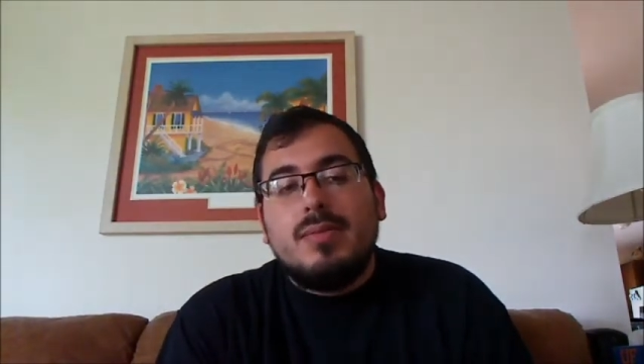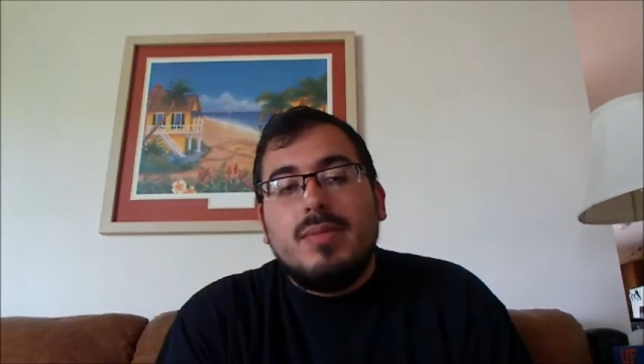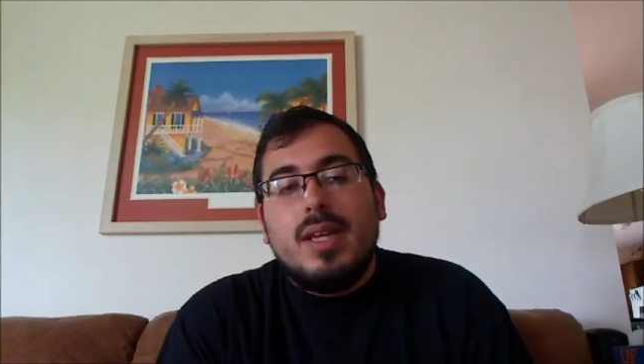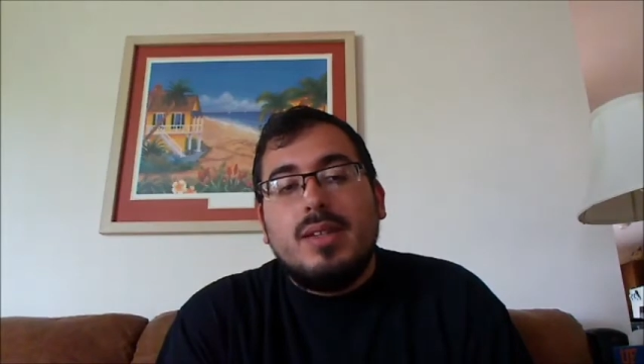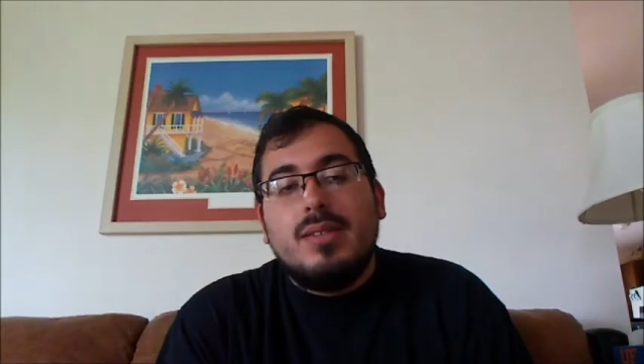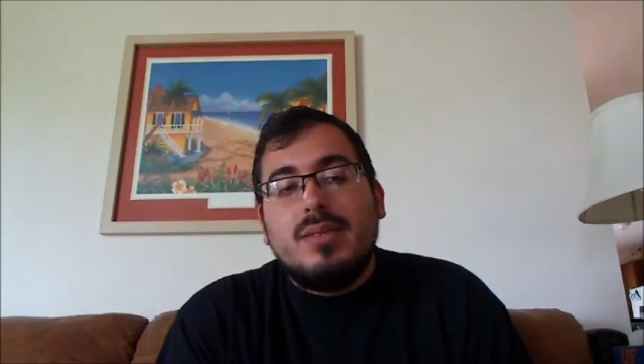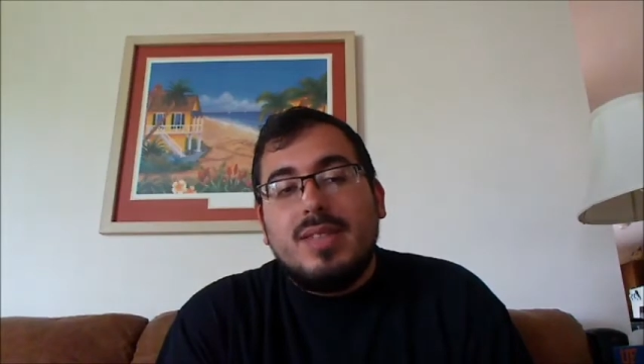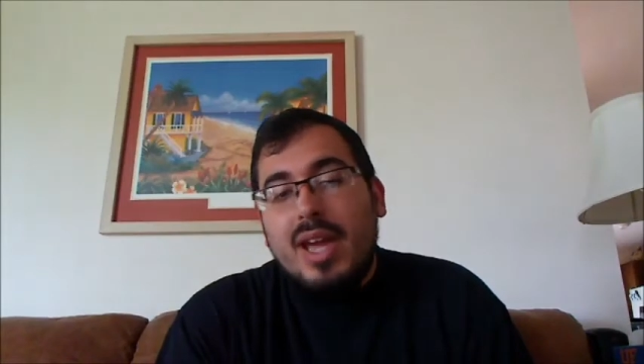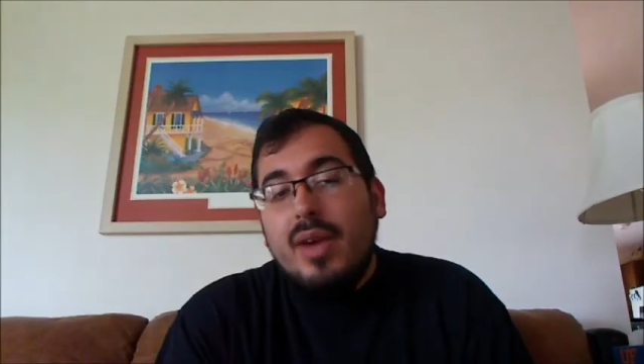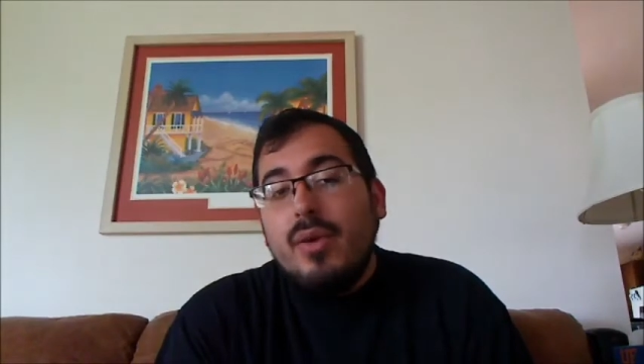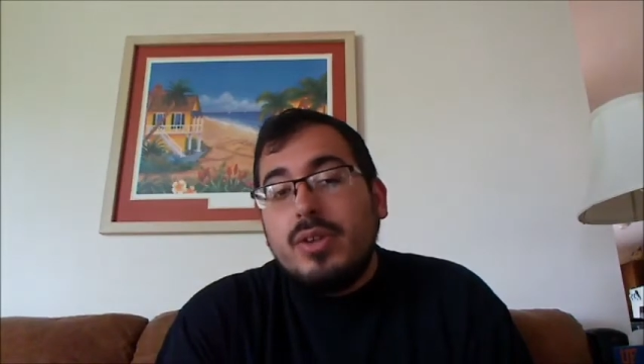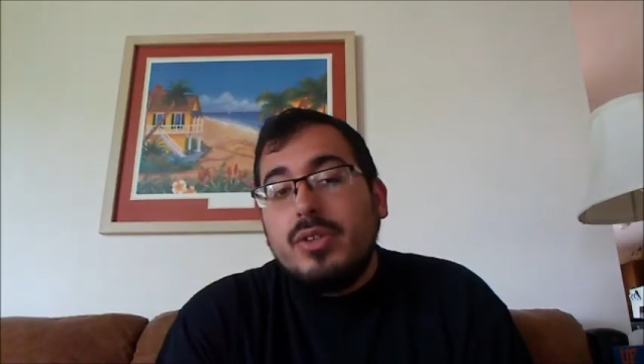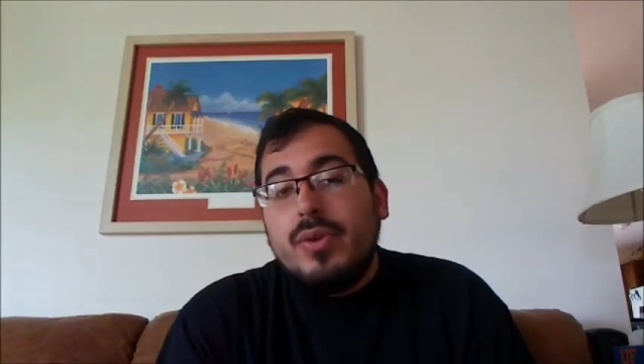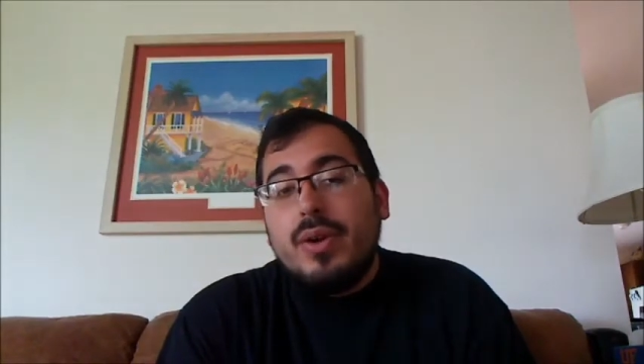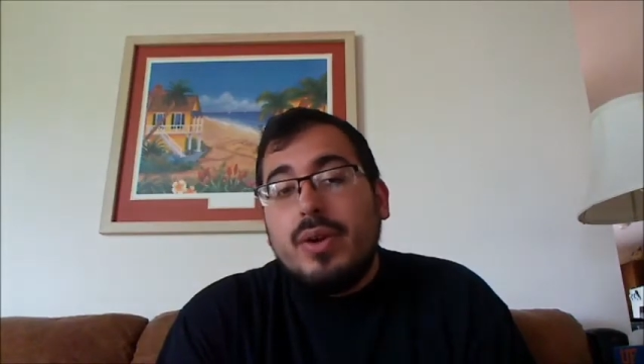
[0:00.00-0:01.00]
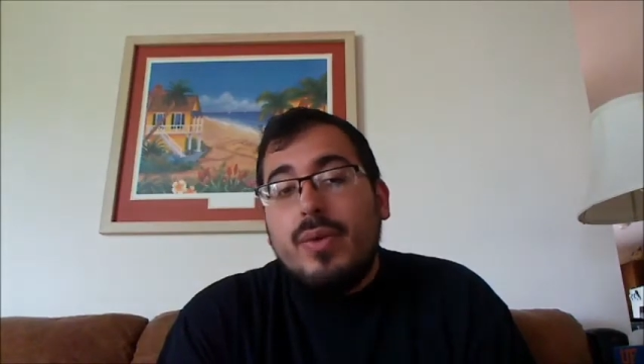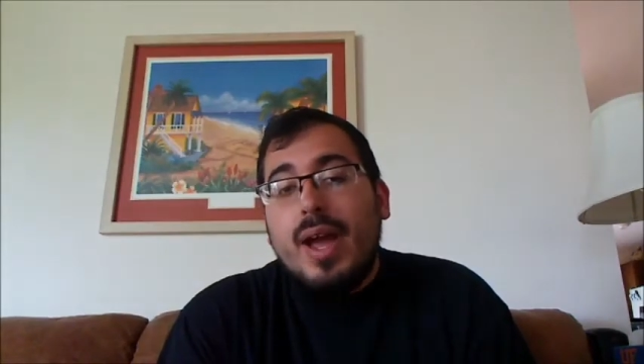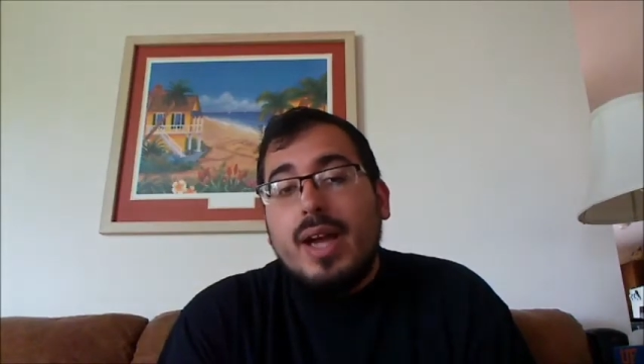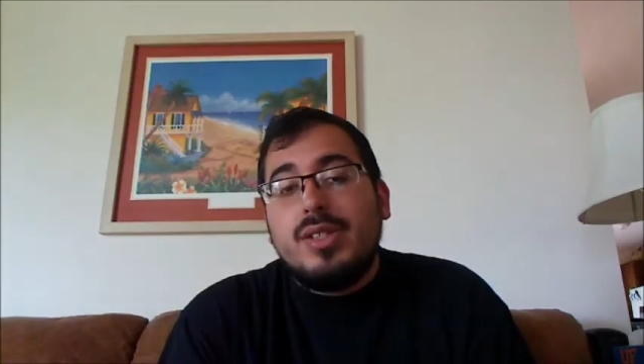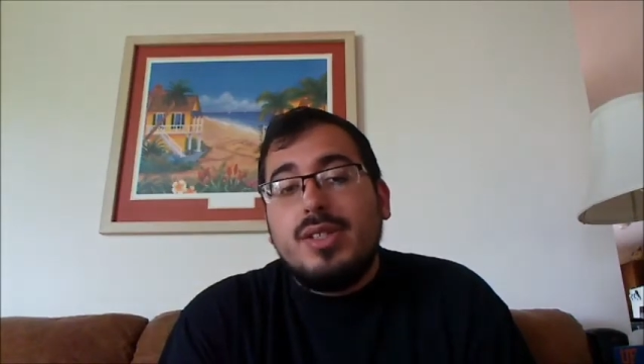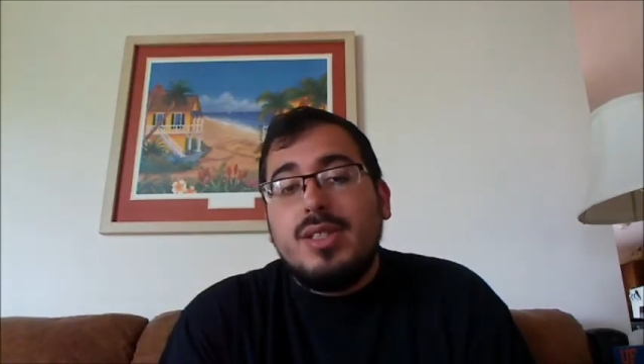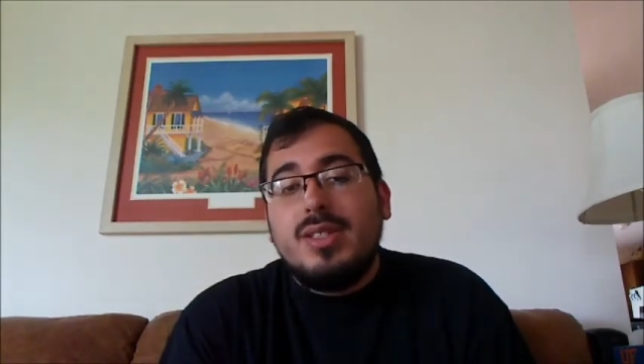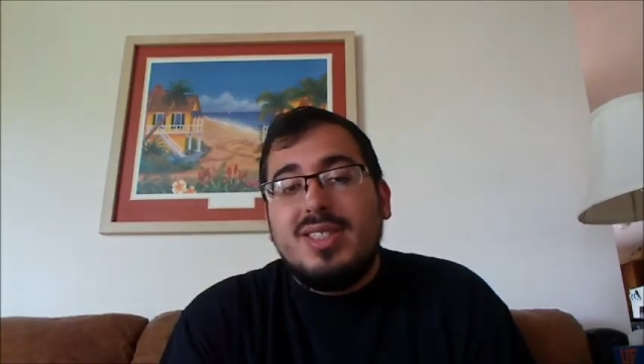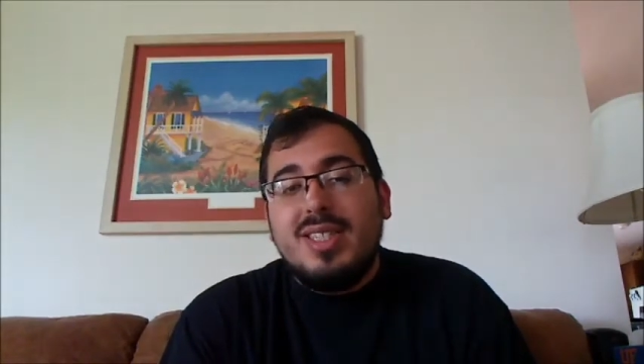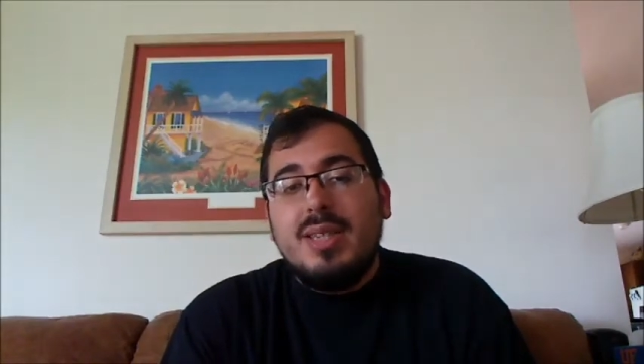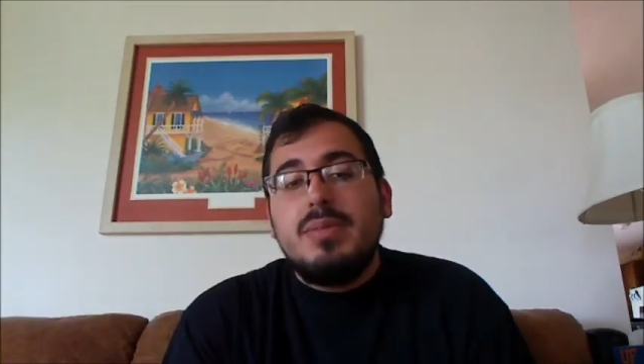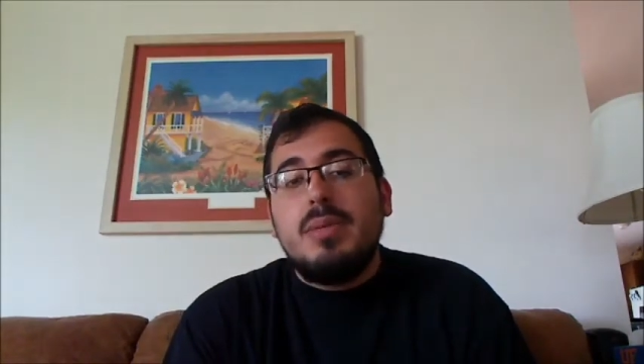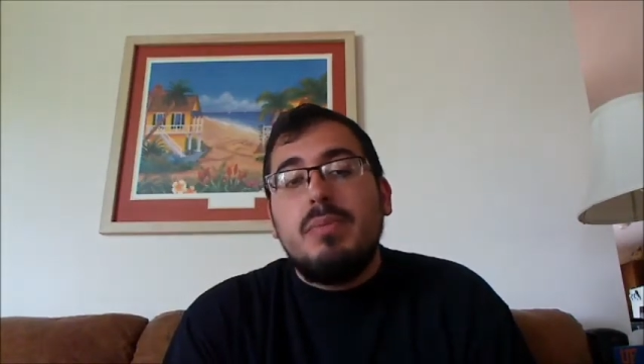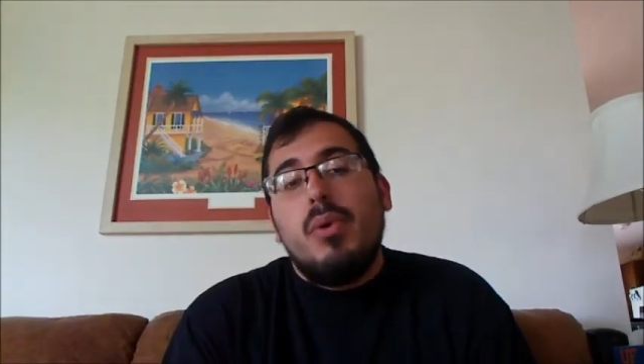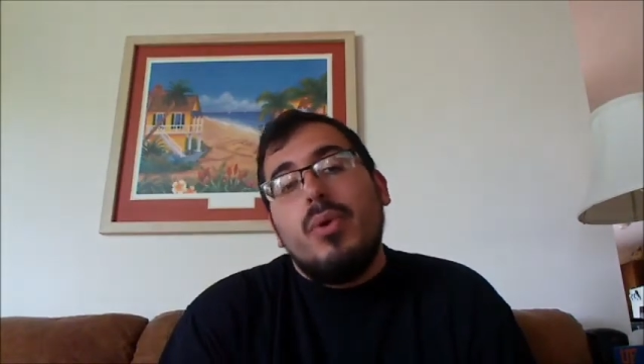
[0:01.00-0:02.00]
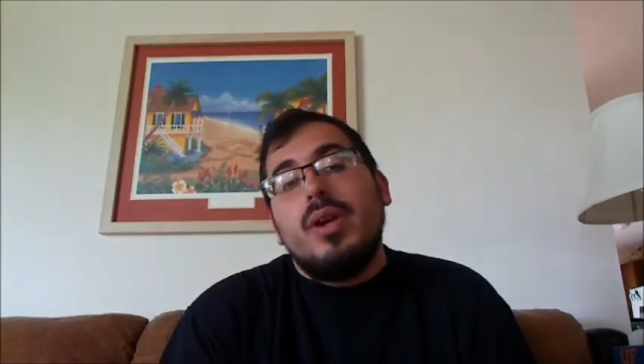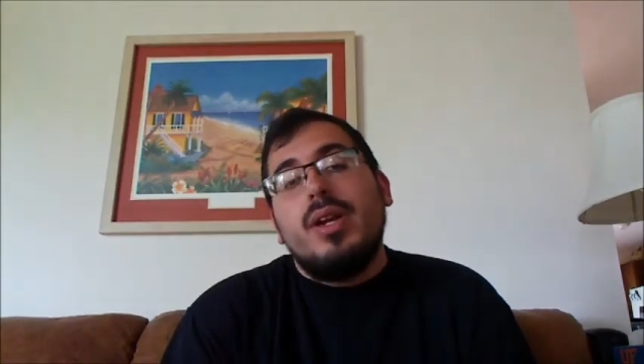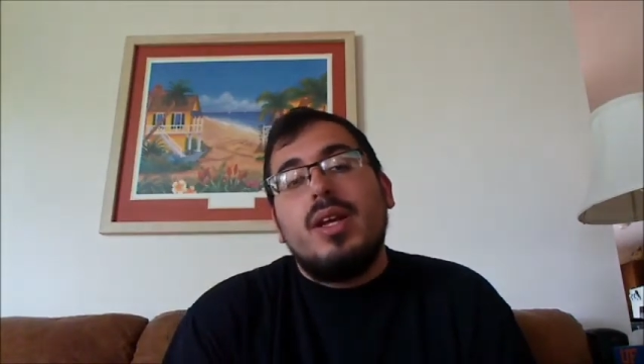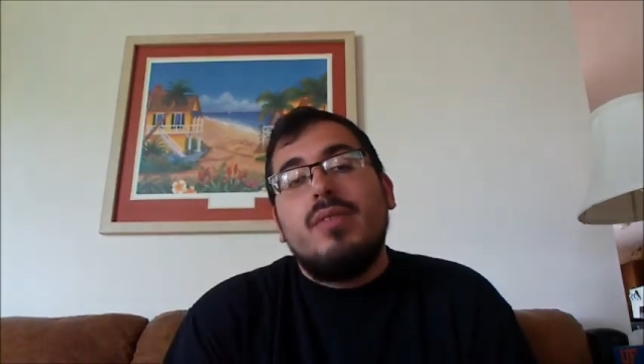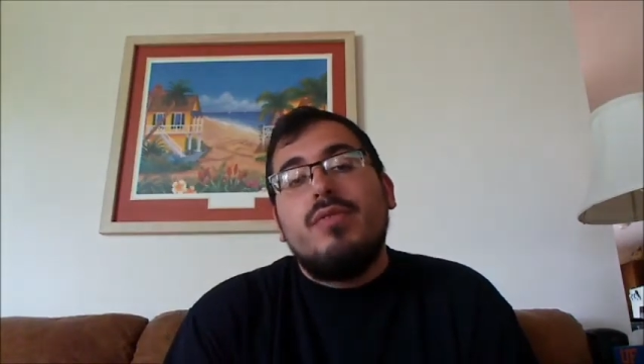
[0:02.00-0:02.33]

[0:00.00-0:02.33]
and character interaction that seems imported